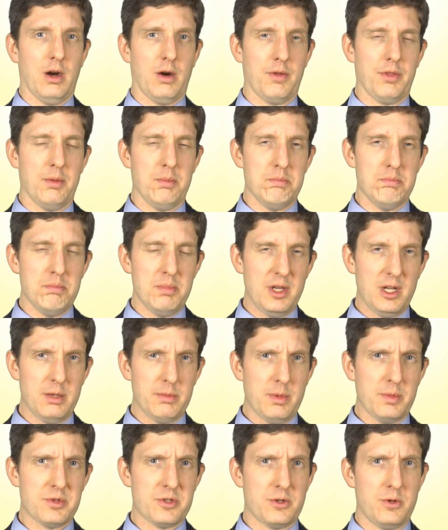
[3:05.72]
are the
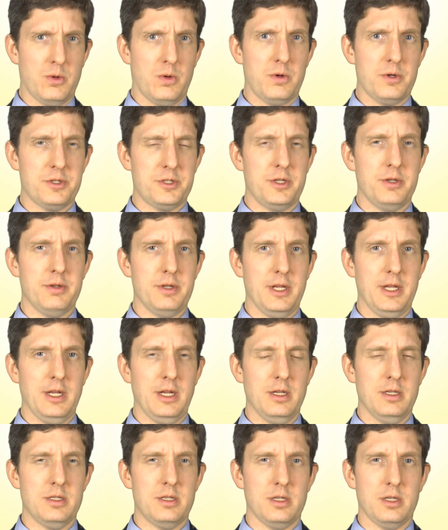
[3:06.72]
minimum scores you
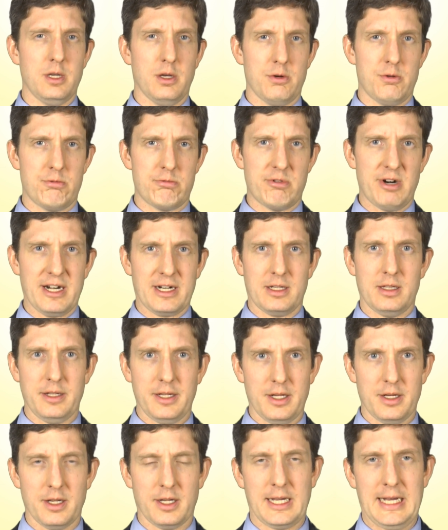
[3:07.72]
need to go
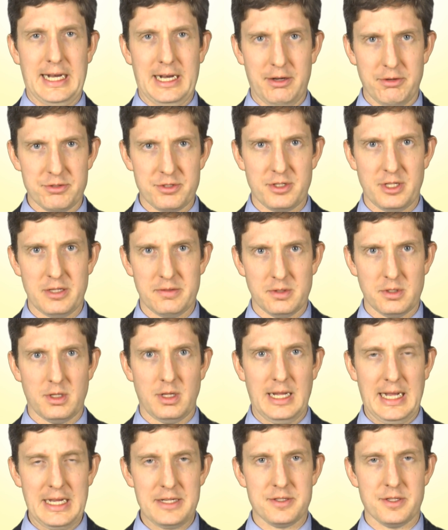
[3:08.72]
directly into college level
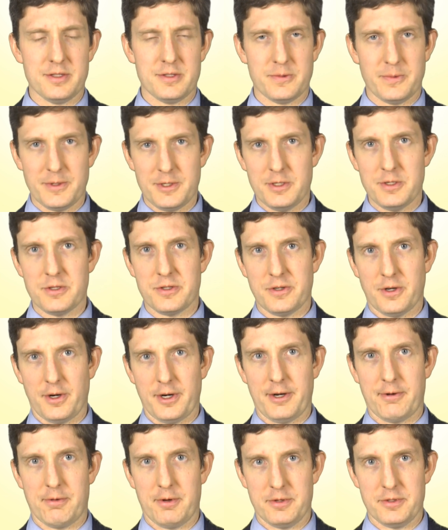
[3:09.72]
classes when you
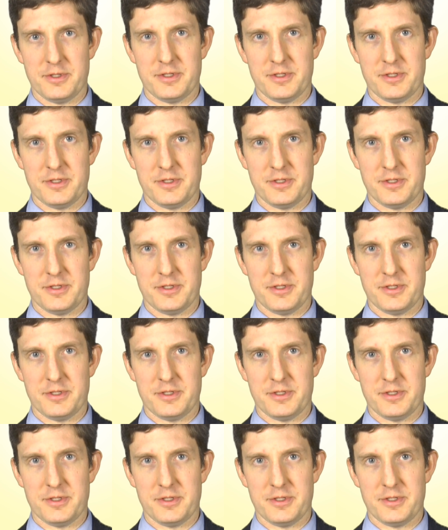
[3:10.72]
start at Roane